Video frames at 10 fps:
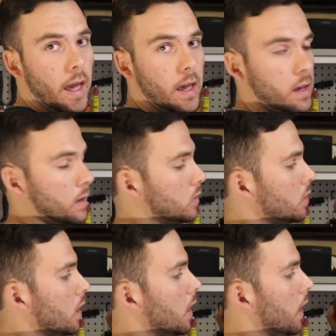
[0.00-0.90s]

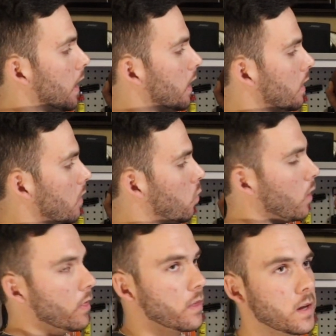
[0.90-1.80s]
edge. And
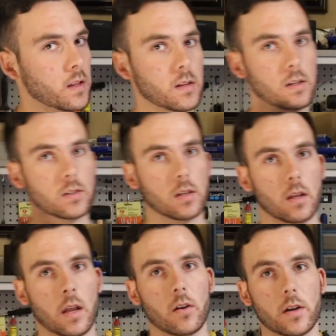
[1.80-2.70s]
one thing
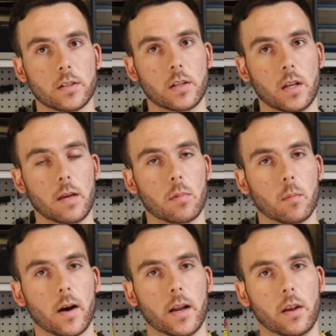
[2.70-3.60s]
that's interesting to keep
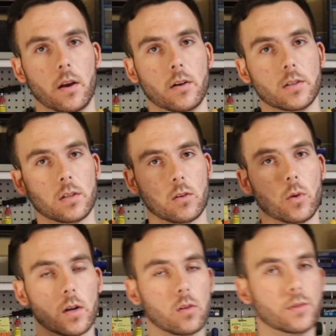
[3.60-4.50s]
in mind here, just a
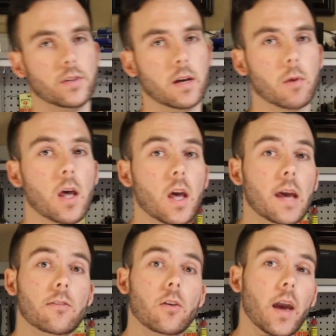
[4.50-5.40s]
quick little tip,
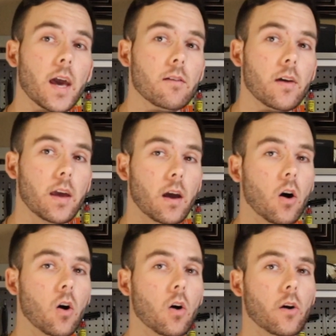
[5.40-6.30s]
if you have a
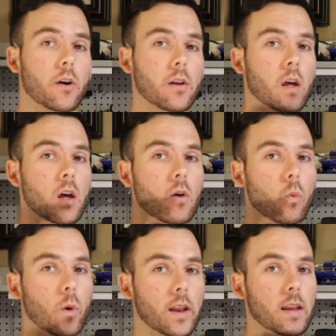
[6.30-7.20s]
hard
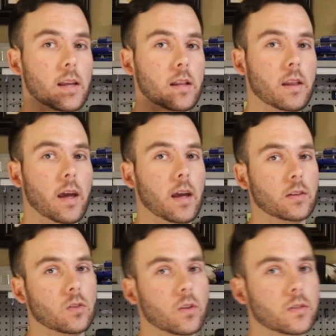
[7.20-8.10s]
windy
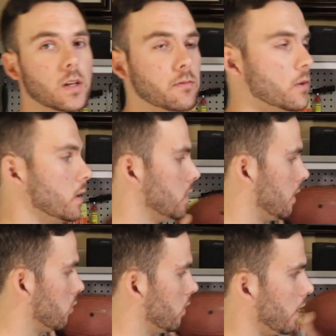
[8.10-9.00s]
day, so let's say, for
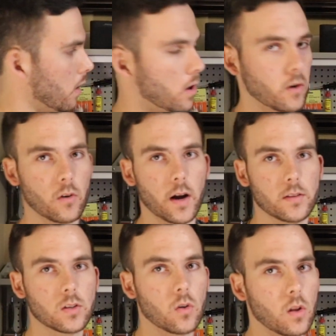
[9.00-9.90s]
example, that hard
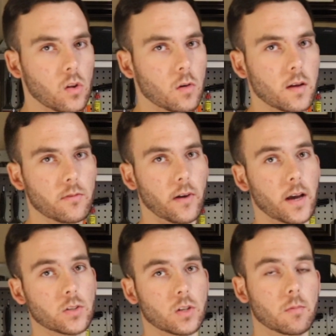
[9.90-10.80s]
right's going a little bit
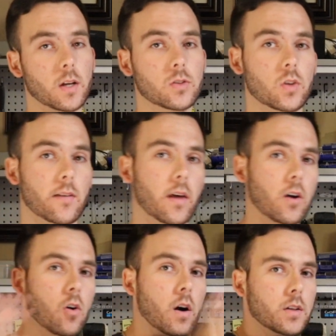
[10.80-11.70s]
faster because you have
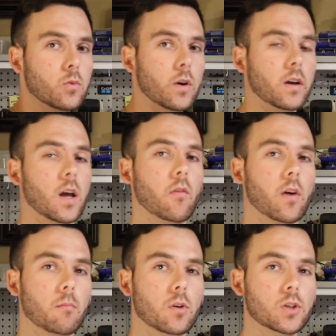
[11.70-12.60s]
that crosswind
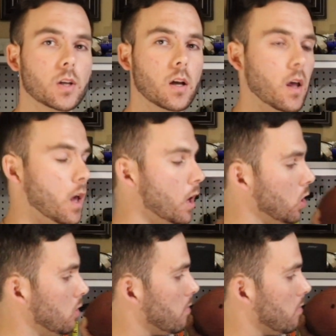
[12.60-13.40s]
coming and pushing, you